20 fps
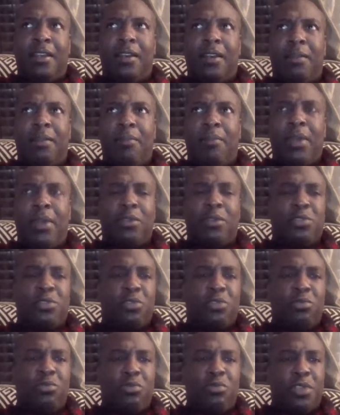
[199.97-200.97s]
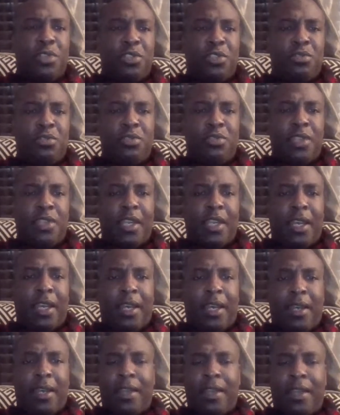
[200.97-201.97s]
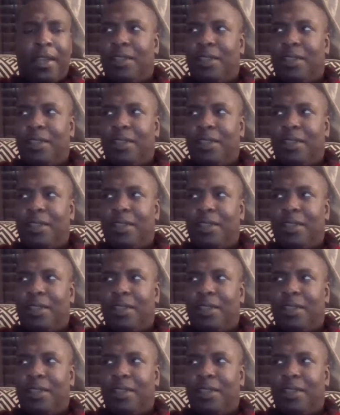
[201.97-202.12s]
middle school and junior high.